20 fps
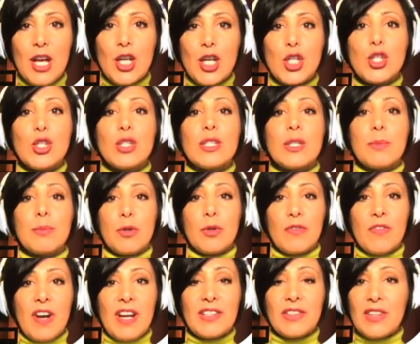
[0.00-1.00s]
should the
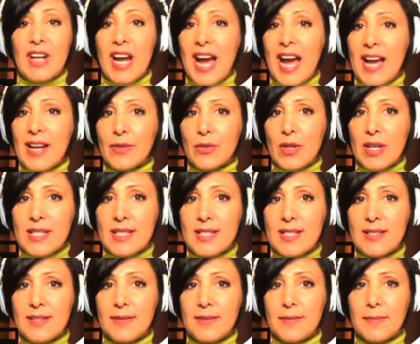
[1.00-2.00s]
provider
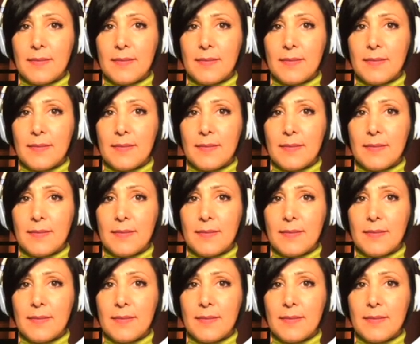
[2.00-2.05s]
address?